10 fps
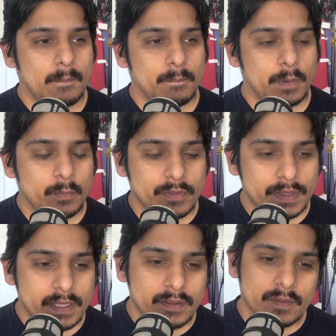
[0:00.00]
But
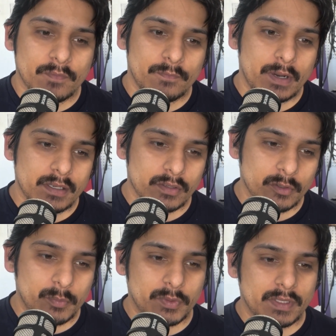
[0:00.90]
within the friend
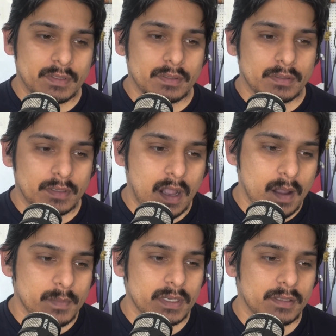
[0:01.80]
group, within the
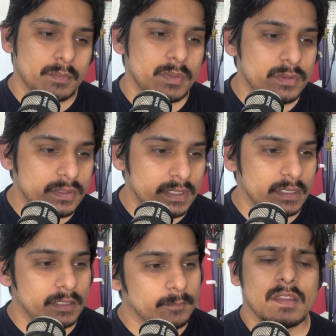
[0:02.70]
comedy
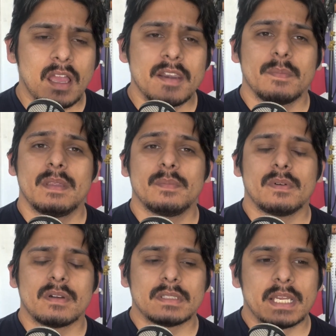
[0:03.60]
community, a lot of people
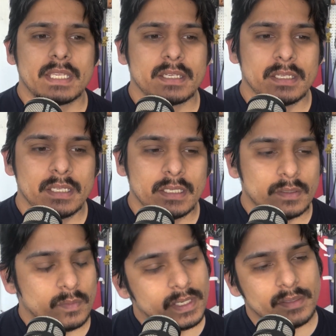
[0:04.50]
are like,
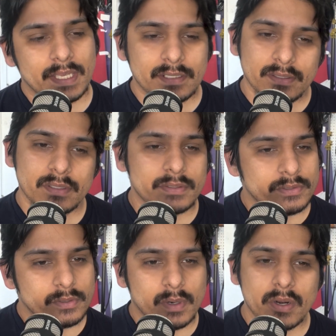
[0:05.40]
well, that's just
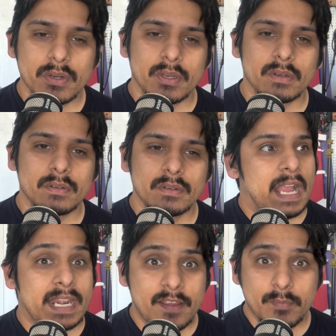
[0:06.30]
Gerardo.
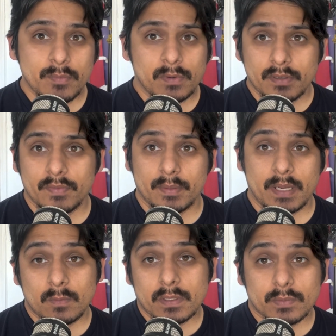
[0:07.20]
And I've been one of them.
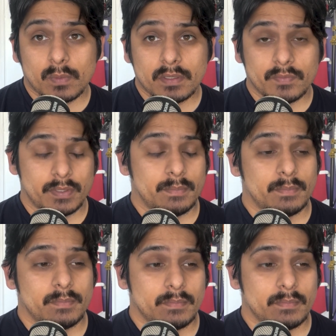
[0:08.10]
I was one of them.